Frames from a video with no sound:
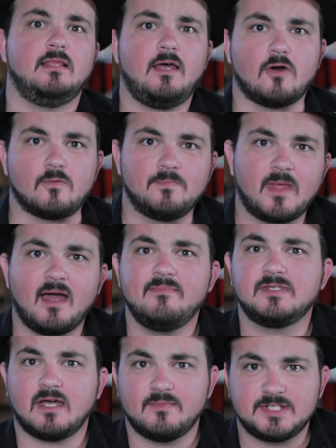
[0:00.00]
Hello,
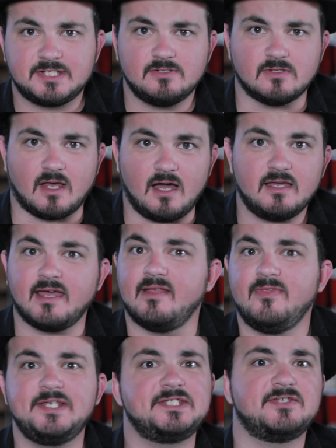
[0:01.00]
I'm Thomas Tulak,
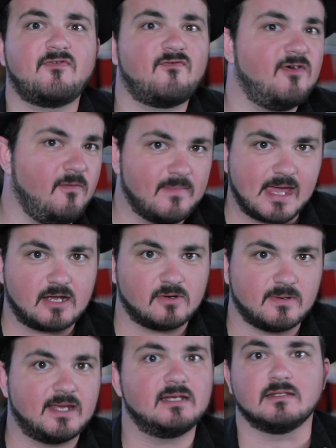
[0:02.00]
and this is
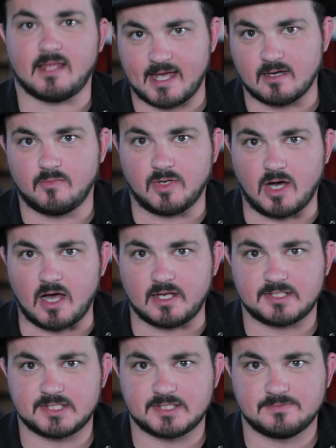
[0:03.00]
Filmmakering Like a
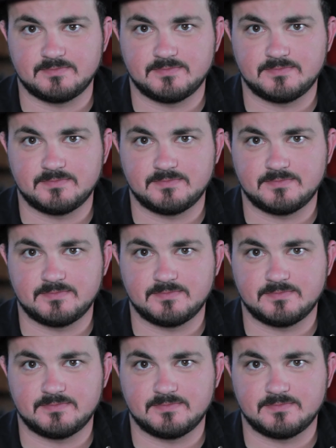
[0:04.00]
Boss.